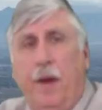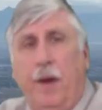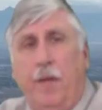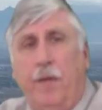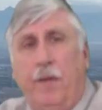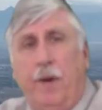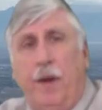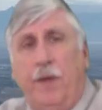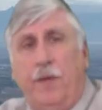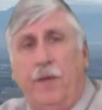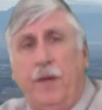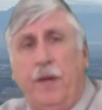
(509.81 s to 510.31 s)

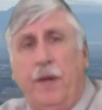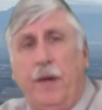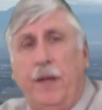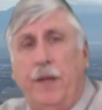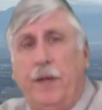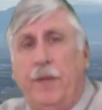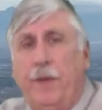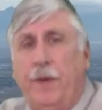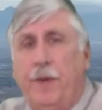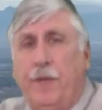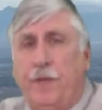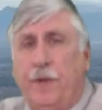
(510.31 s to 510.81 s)
Well,
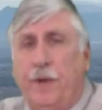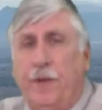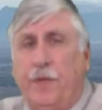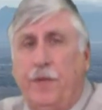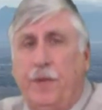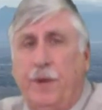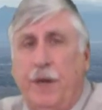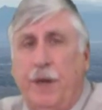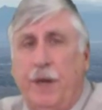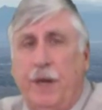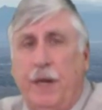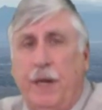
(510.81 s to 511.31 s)
tonight the Ridgecrest
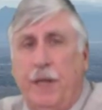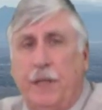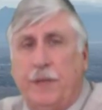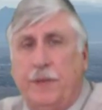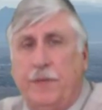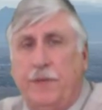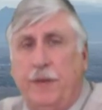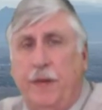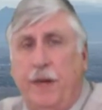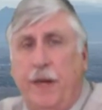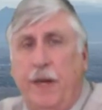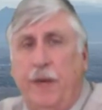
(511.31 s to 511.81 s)
City
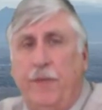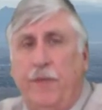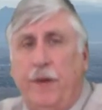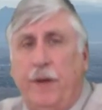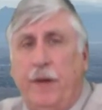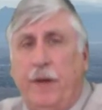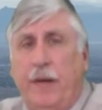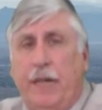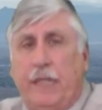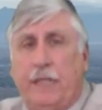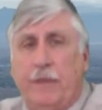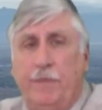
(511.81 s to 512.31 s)
Council will have
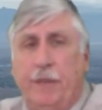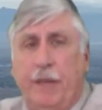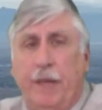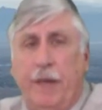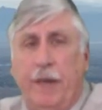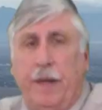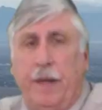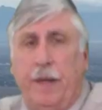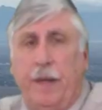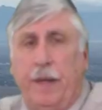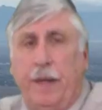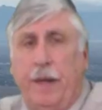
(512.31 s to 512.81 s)
their last
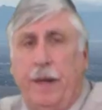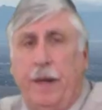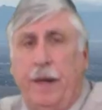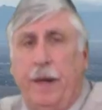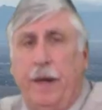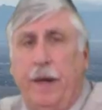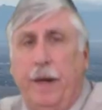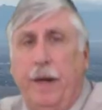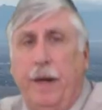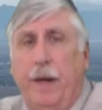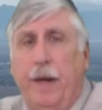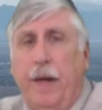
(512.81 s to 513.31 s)
meeting of the
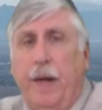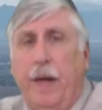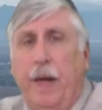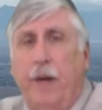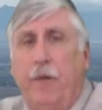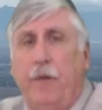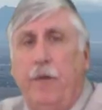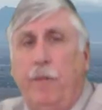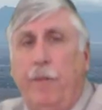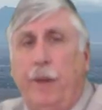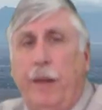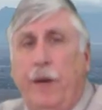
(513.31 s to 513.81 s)
year.
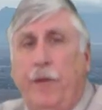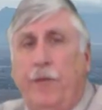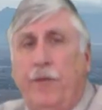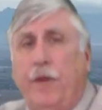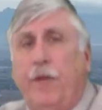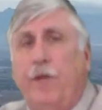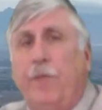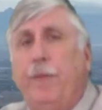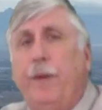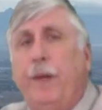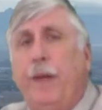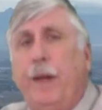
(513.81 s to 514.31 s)
It will be at
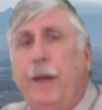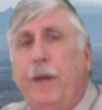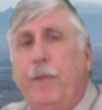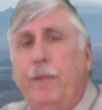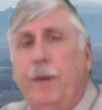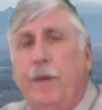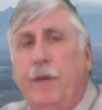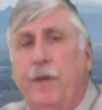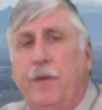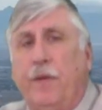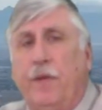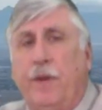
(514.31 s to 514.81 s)
6
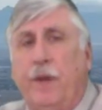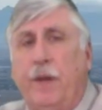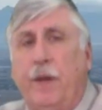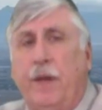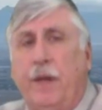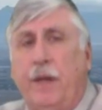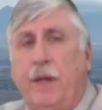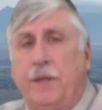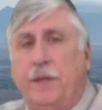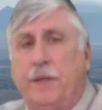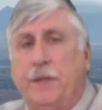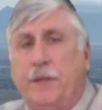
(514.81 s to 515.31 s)
p.m. in the City
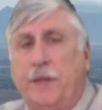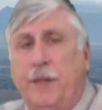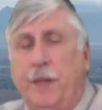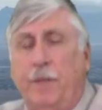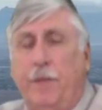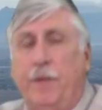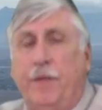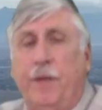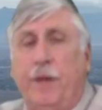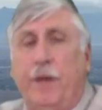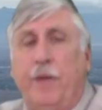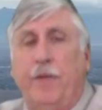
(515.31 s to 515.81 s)
Council
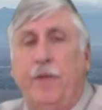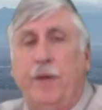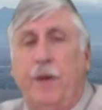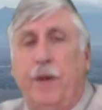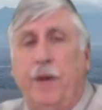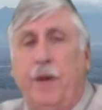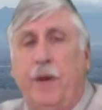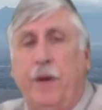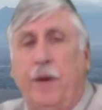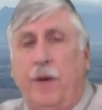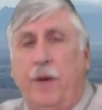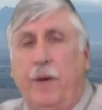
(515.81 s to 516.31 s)
chambers at
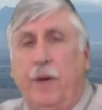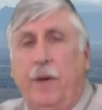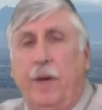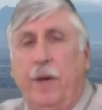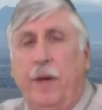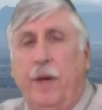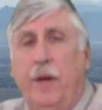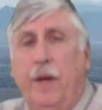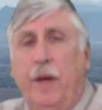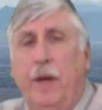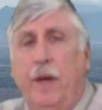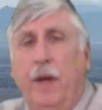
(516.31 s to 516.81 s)
City Hall.
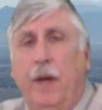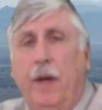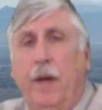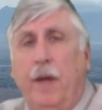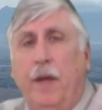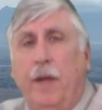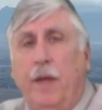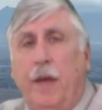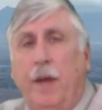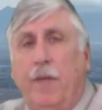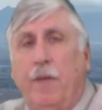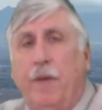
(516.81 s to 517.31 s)

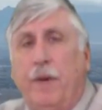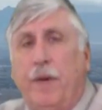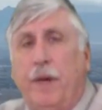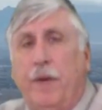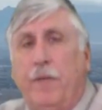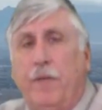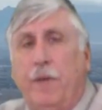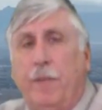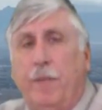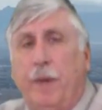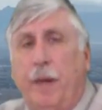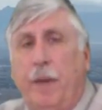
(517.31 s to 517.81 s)
They will
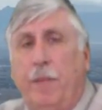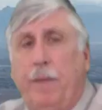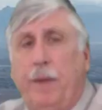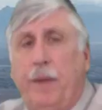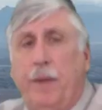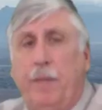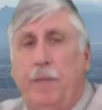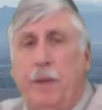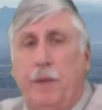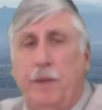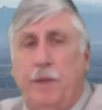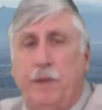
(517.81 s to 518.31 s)
cover probably
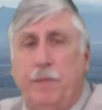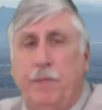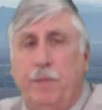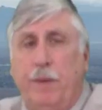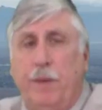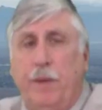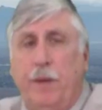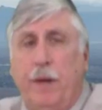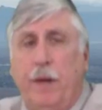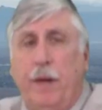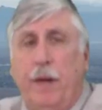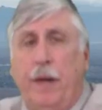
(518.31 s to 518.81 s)
the most
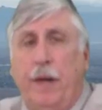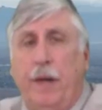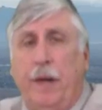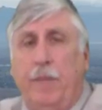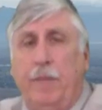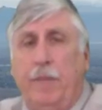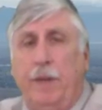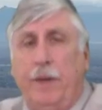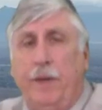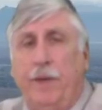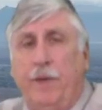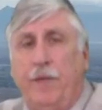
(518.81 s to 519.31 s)
important
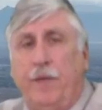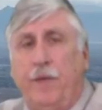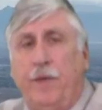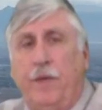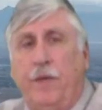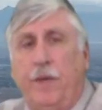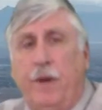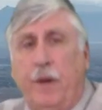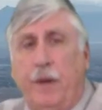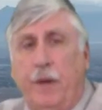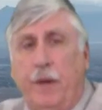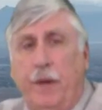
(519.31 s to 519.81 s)
item on this
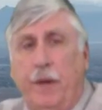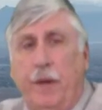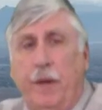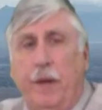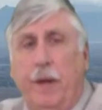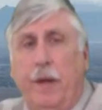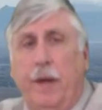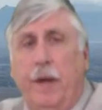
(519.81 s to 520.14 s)
agenda.